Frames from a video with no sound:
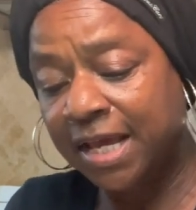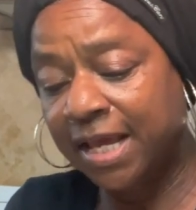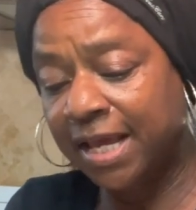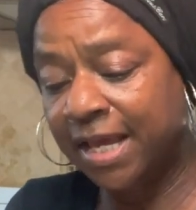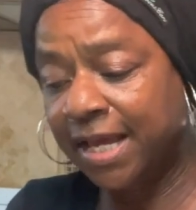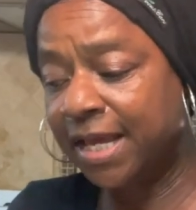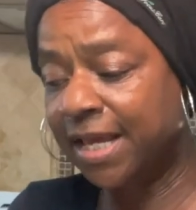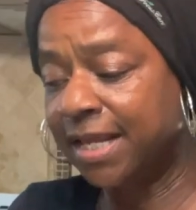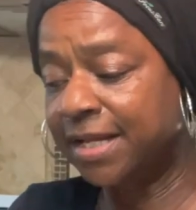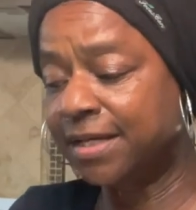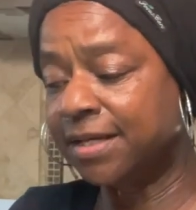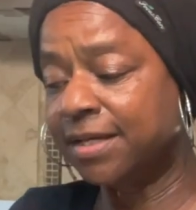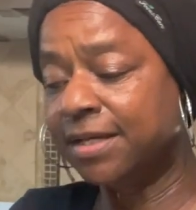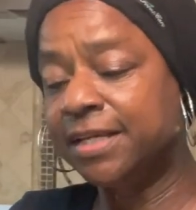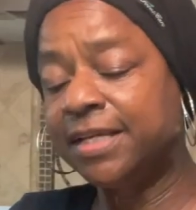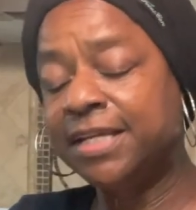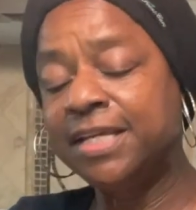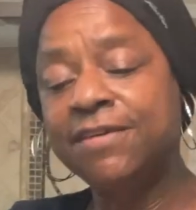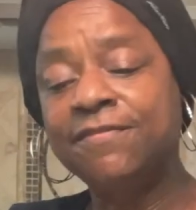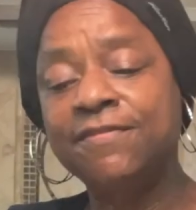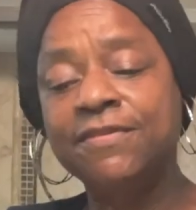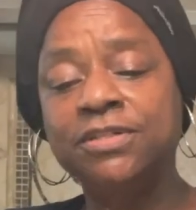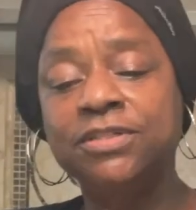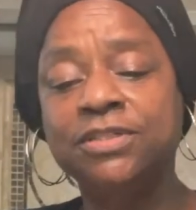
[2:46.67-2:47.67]
And
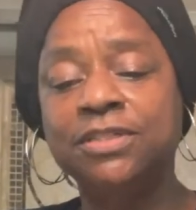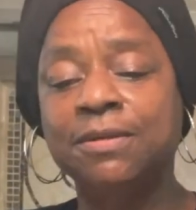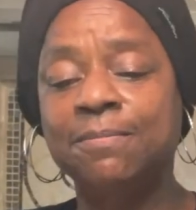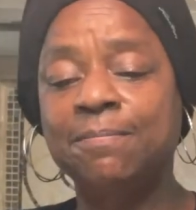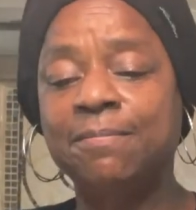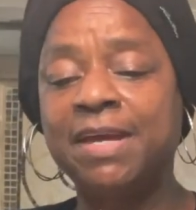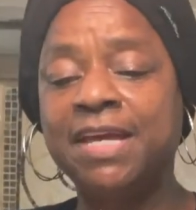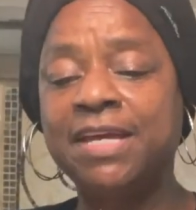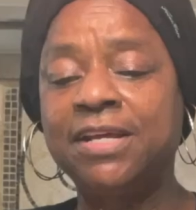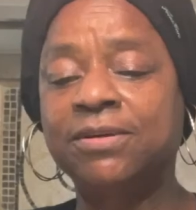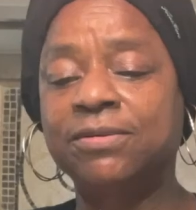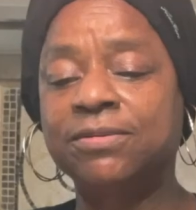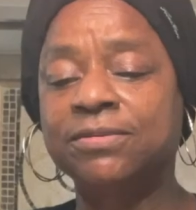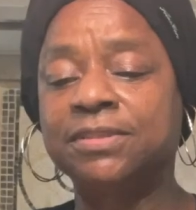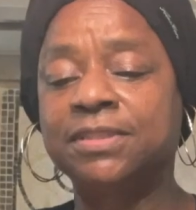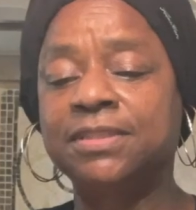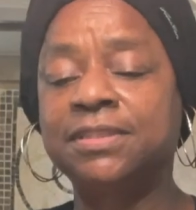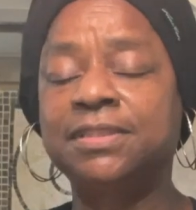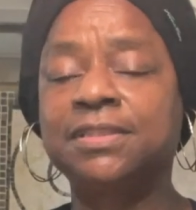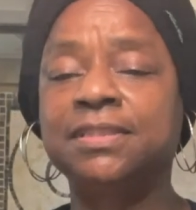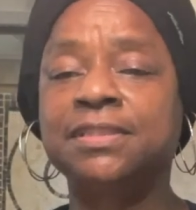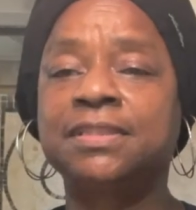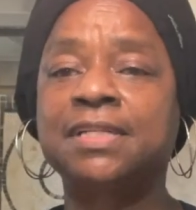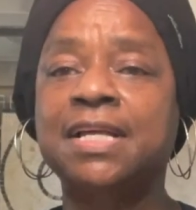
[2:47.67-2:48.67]
even tomatoes,
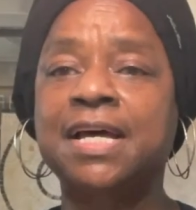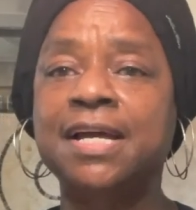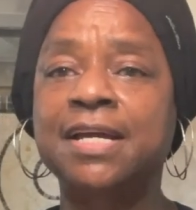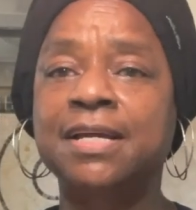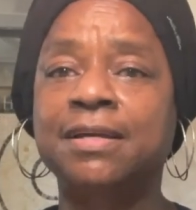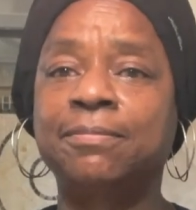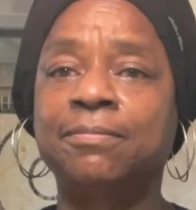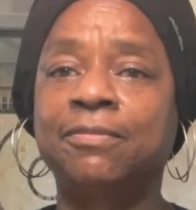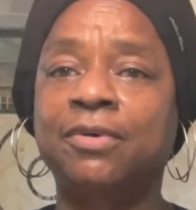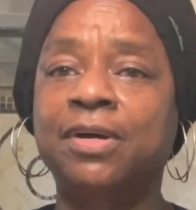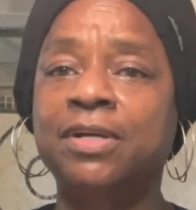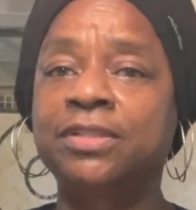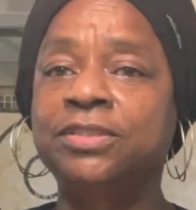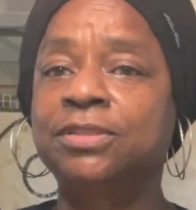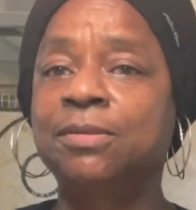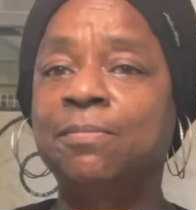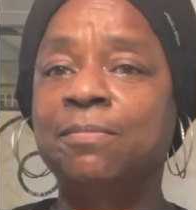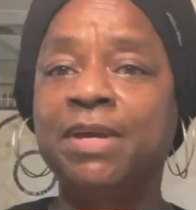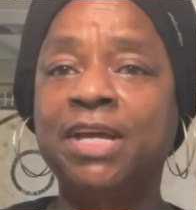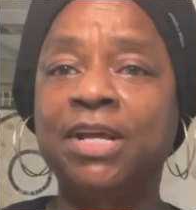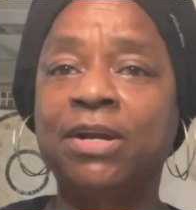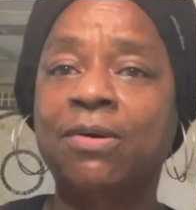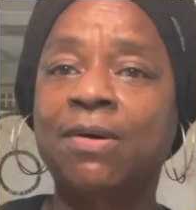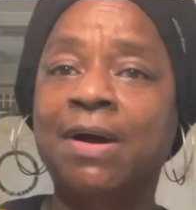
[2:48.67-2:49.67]
this is like a
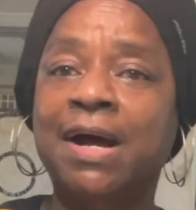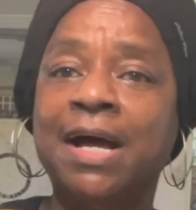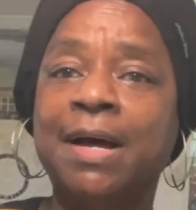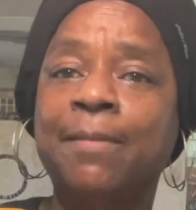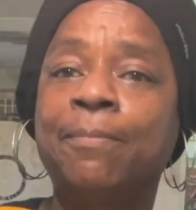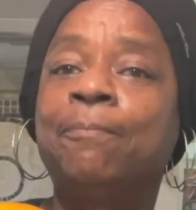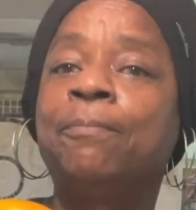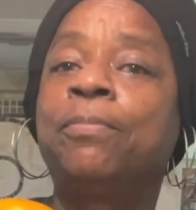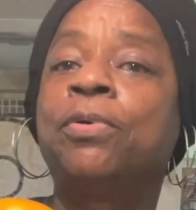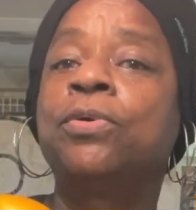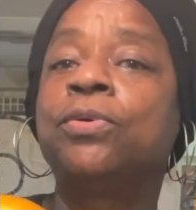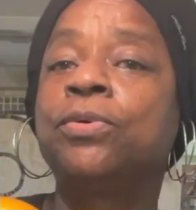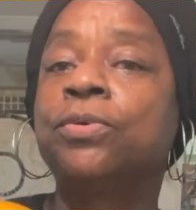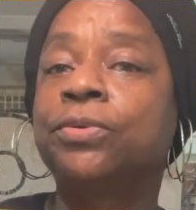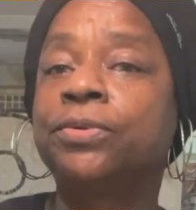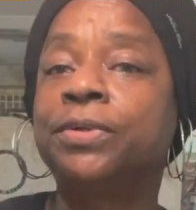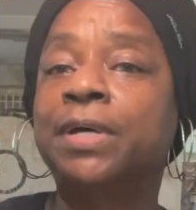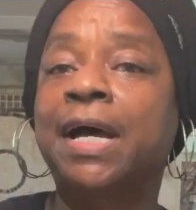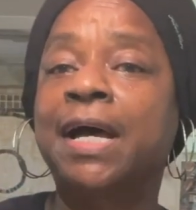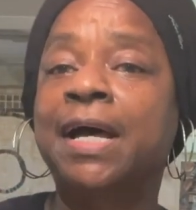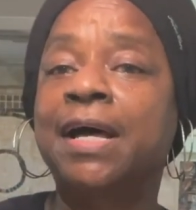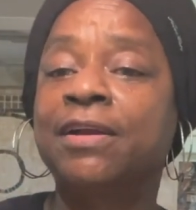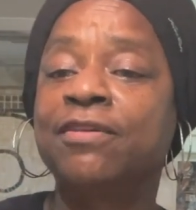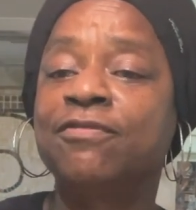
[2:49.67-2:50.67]
tomato I pulled
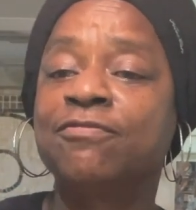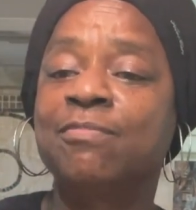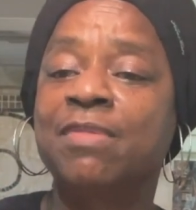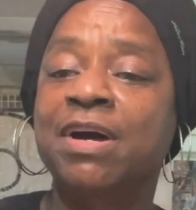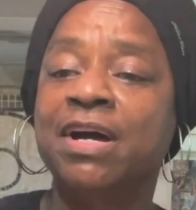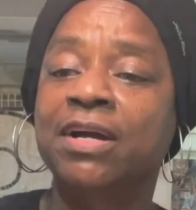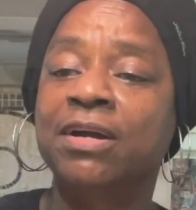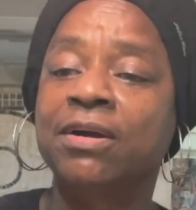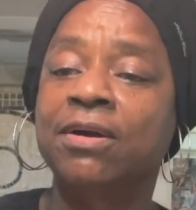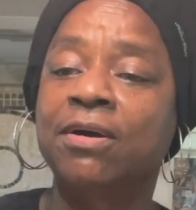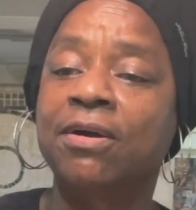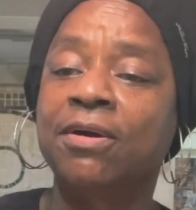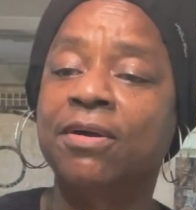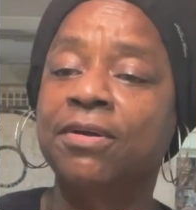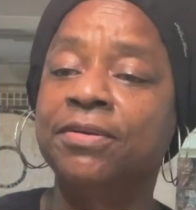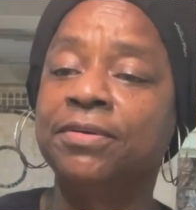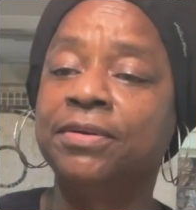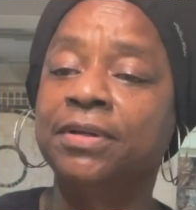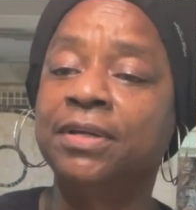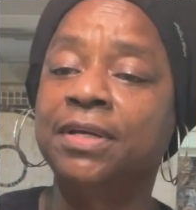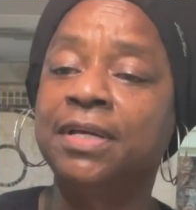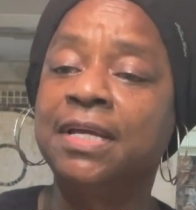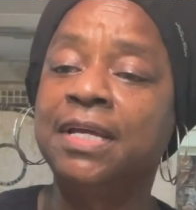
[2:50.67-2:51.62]
out of my garden.